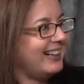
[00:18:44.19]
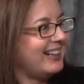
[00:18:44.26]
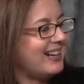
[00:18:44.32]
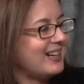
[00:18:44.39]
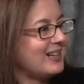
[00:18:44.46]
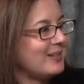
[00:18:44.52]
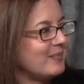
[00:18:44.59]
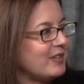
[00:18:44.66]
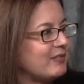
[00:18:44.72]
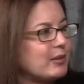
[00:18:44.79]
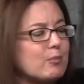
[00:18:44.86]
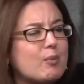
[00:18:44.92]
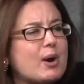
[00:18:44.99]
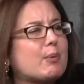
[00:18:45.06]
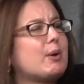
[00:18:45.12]
um,
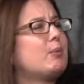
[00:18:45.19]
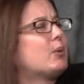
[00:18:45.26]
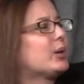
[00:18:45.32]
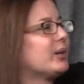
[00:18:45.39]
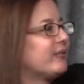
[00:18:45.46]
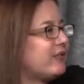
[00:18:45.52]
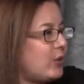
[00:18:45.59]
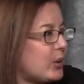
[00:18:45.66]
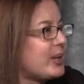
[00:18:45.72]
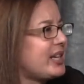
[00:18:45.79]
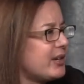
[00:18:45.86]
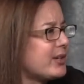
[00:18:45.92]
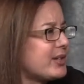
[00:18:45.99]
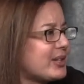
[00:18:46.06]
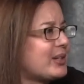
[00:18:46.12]
from where we were four
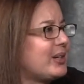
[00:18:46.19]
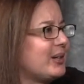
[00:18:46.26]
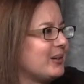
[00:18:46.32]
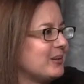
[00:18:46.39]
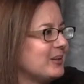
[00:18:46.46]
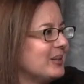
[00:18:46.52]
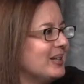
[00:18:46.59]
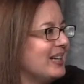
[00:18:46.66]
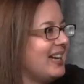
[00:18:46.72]
years ago.